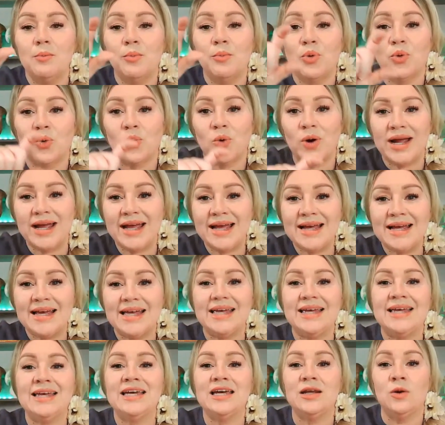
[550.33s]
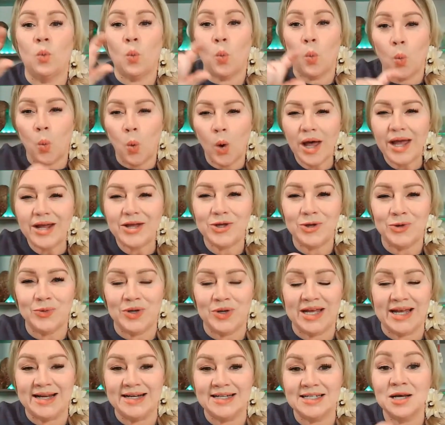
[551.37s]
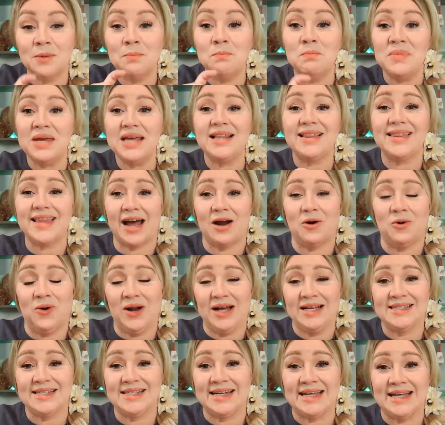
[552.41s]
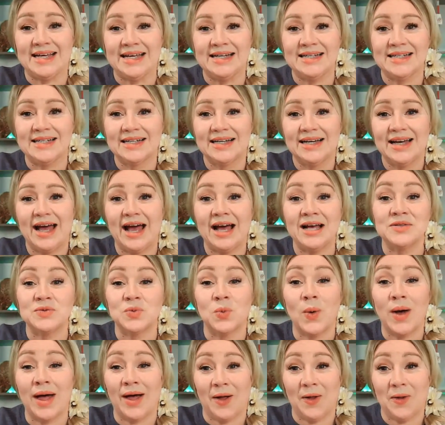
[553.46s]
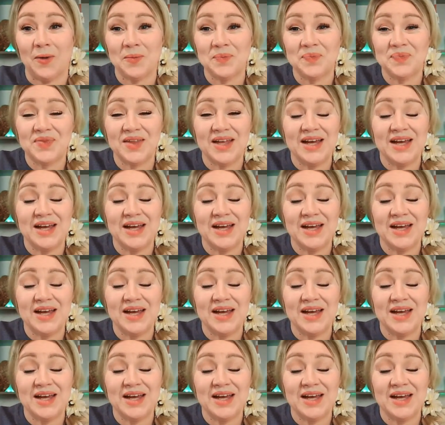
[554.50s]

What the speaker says: bring in what you need to meet that rest need as well.